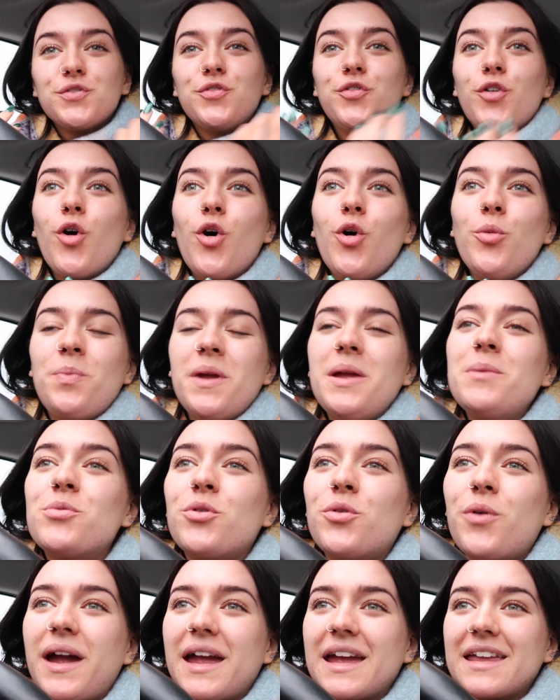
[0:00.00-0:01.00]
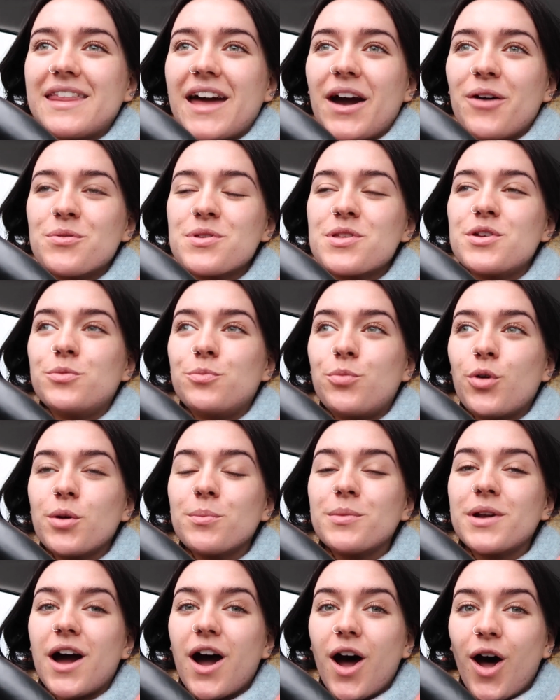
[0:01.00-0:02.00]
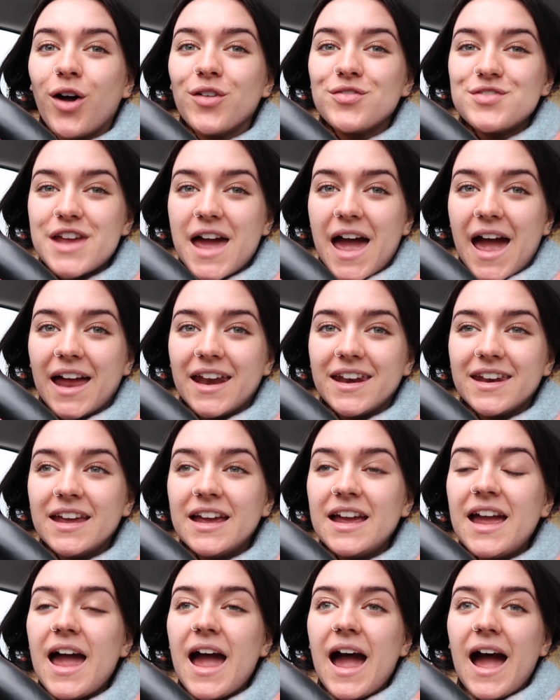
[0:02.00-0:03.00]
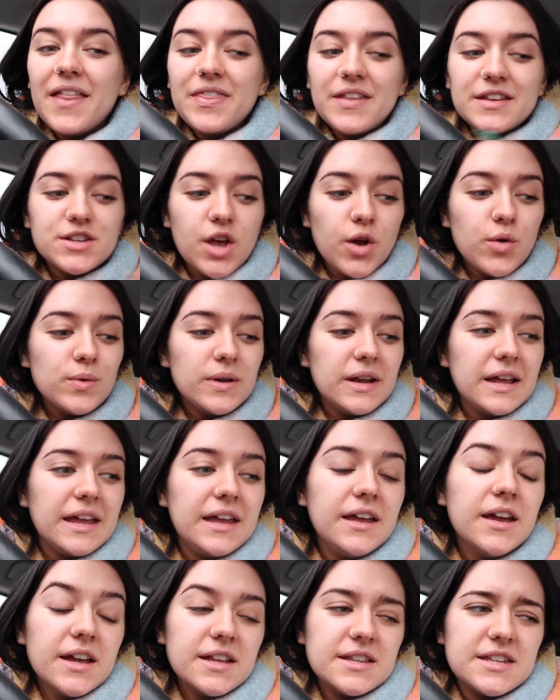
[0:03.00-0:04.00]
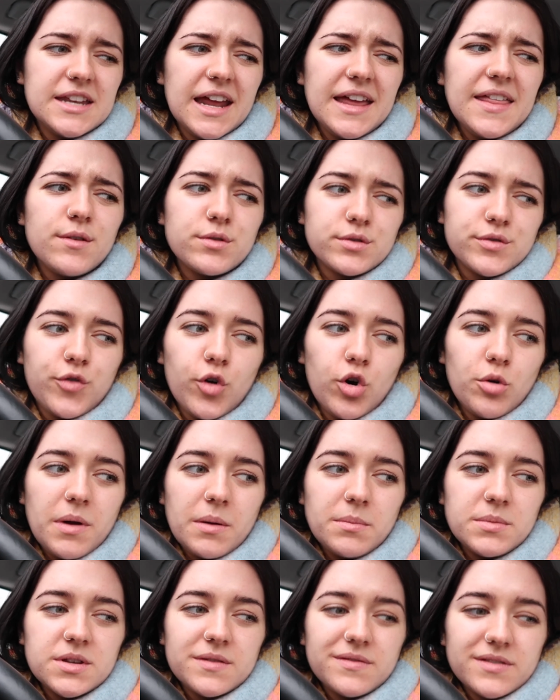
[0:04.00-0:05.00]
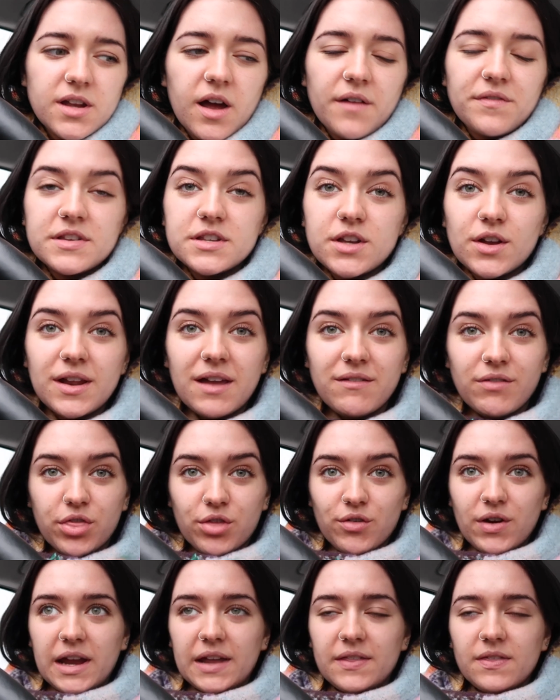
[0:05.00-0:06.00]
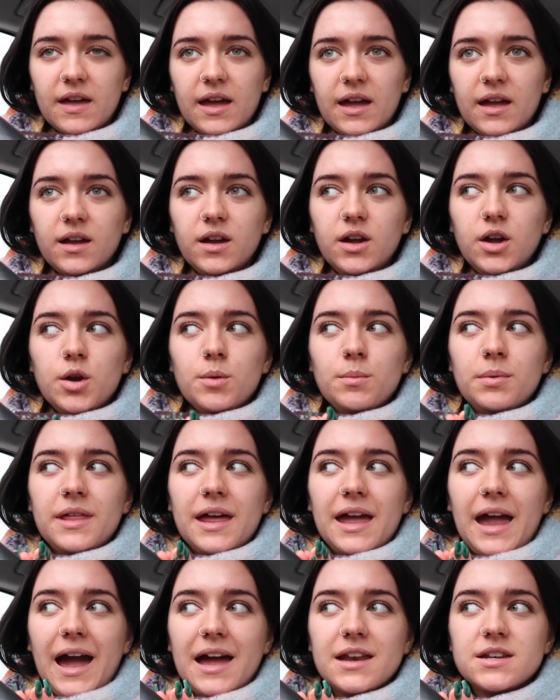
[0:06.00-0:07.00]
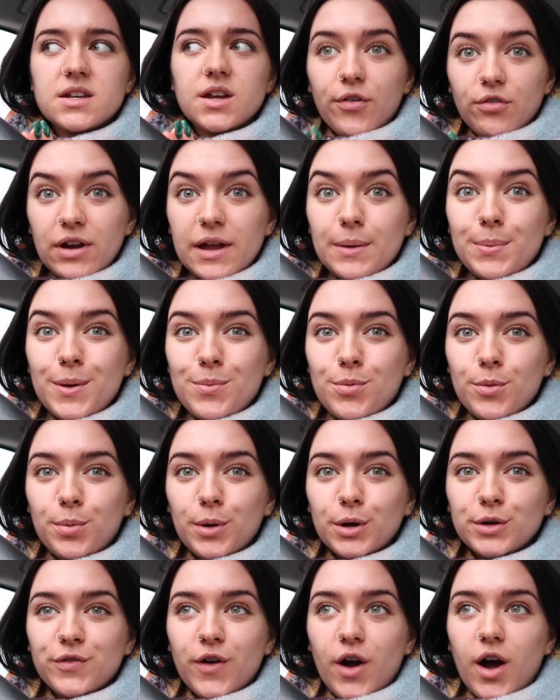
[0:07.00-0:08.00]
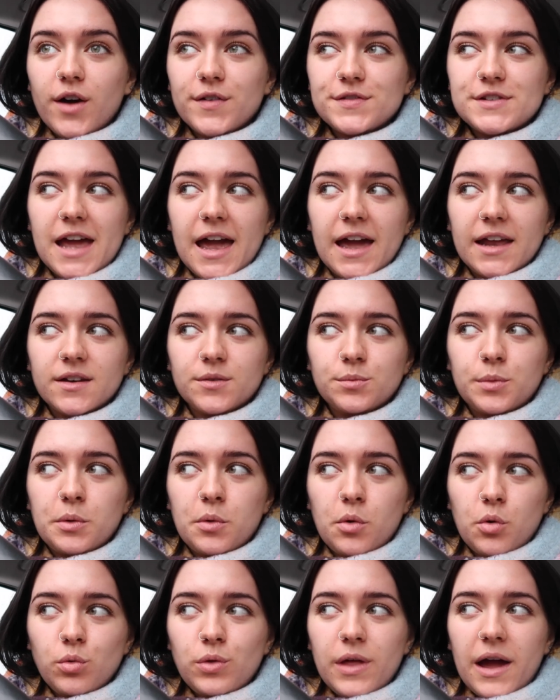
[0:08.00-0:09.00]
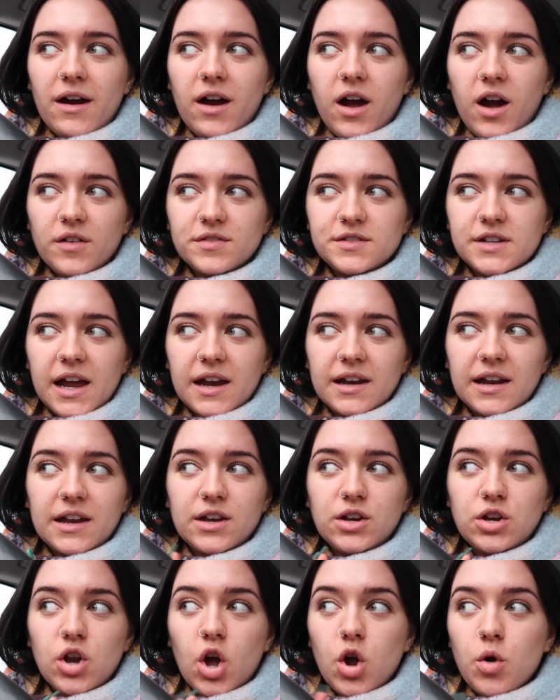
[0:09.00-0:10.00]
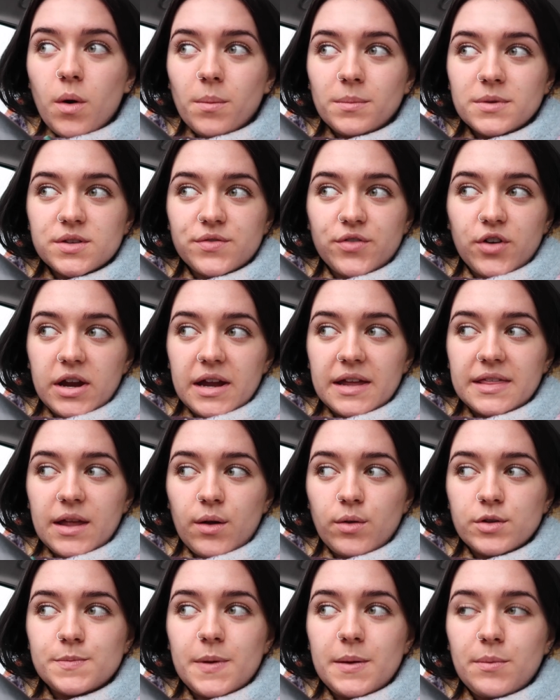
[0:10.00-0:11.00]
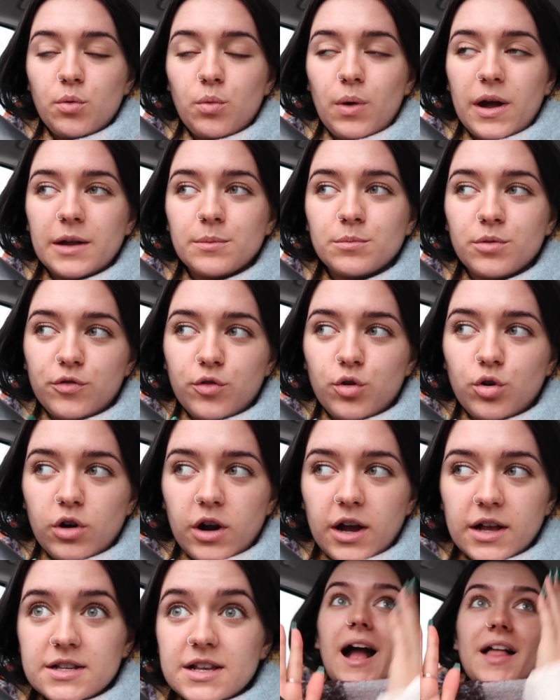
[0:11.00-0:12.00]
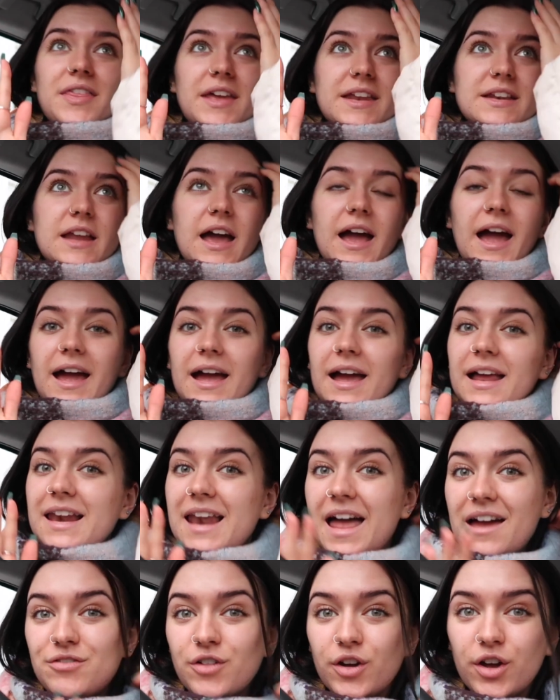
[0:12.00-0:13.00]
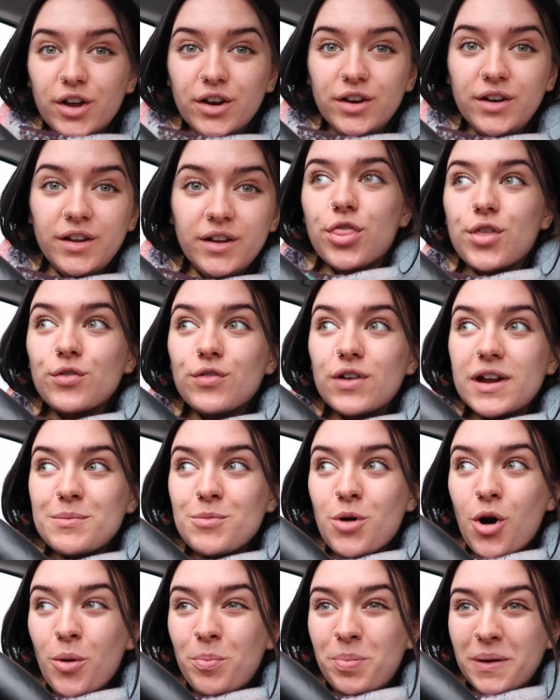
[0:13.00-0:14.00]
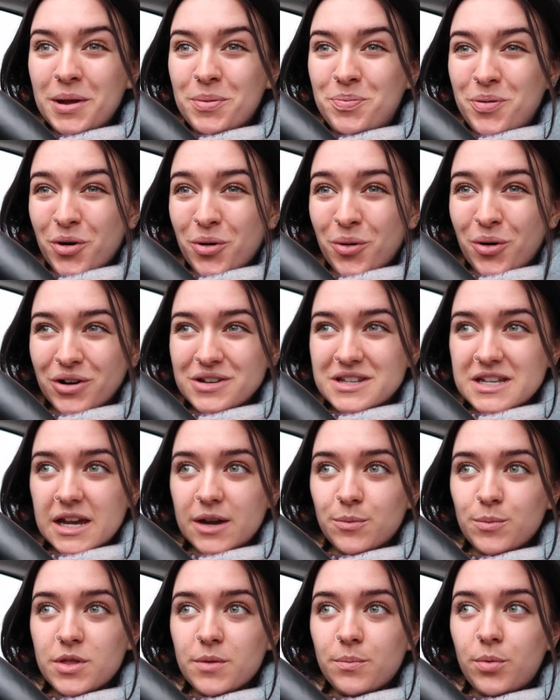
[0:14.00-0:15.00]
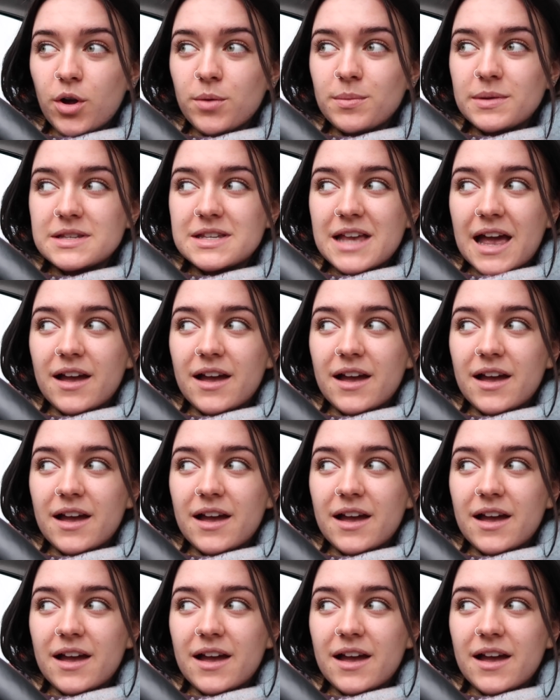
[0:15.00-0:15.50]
four people waiting there with an appointment at half ten. And there's only, today there was four members of staff, there's only ever three in there. But they had three people booked for half ten and we were all there at half ten and no one was free and there was people waiting before us. And then at eleven, three more people walked in with appointments